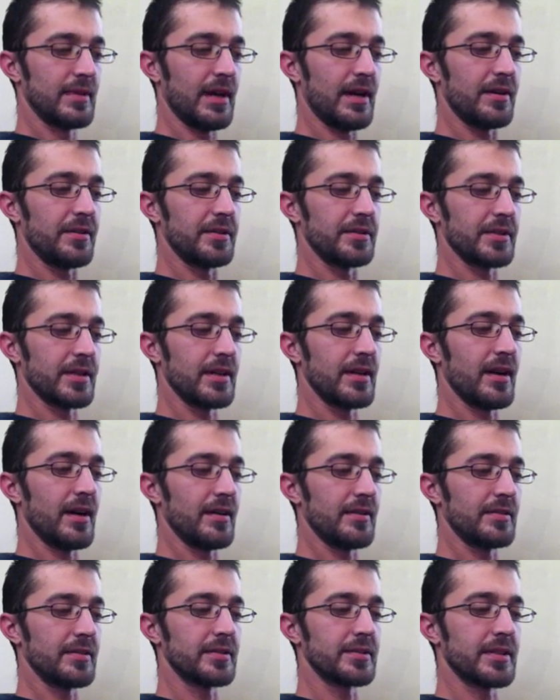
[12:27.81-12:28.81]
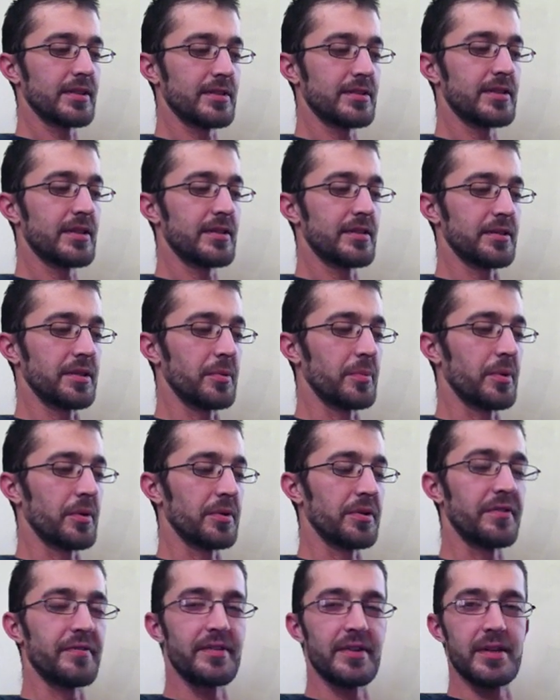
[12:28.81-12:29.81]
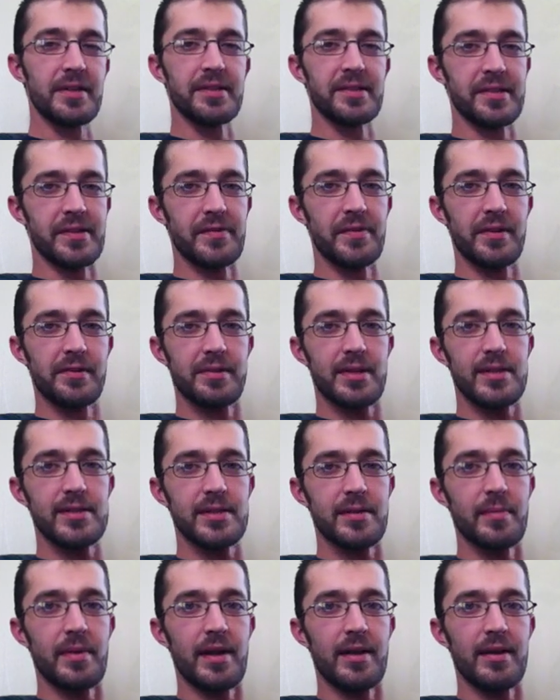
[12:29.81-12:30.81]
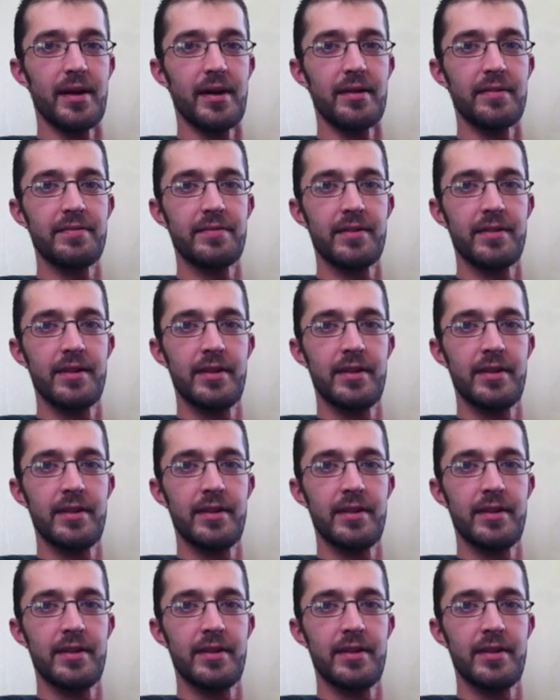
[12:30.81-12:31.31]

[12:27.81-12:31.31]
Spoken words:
I will consider you both friends for the rest of my life,